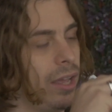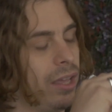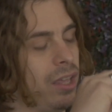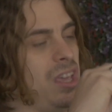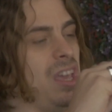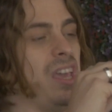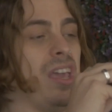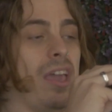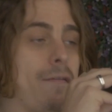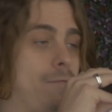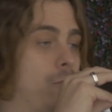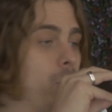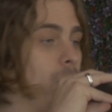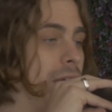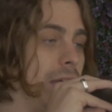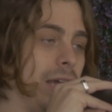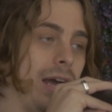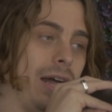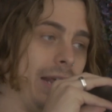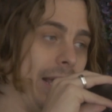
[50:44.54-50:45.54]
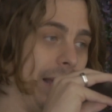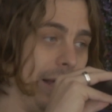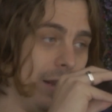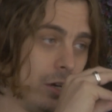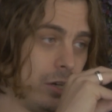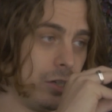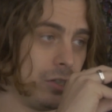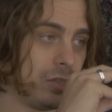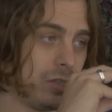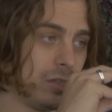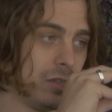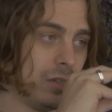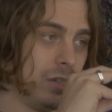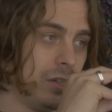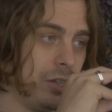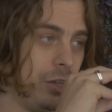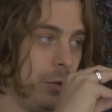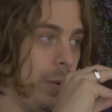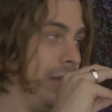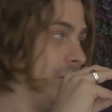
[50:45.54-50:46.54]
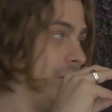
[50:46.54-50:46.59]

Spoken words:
like, if you ain't got haters, you